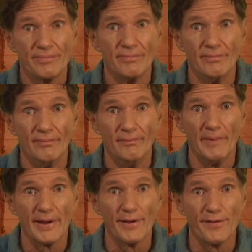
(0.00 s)

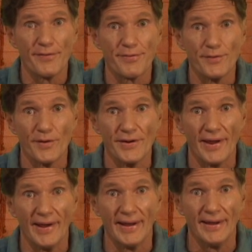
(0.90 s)
make it through the
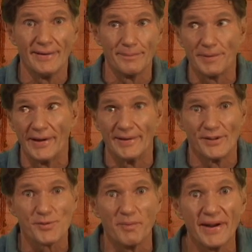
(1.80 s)
day playing
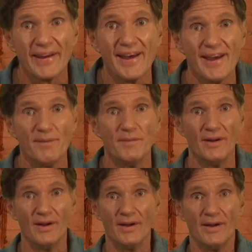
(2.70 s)
this money game.
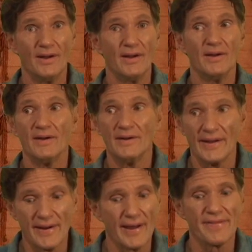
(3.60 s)

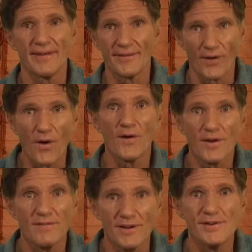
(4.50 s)
And I think all
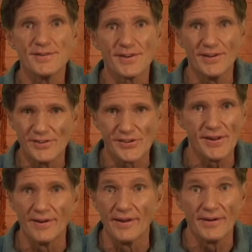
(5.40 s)
of us can see
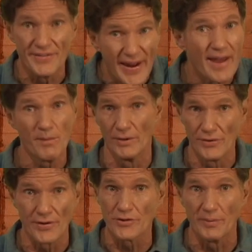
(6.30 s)
the
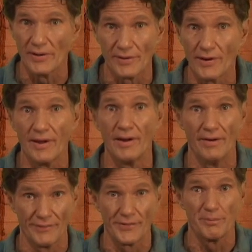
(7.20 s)
damage that's being done to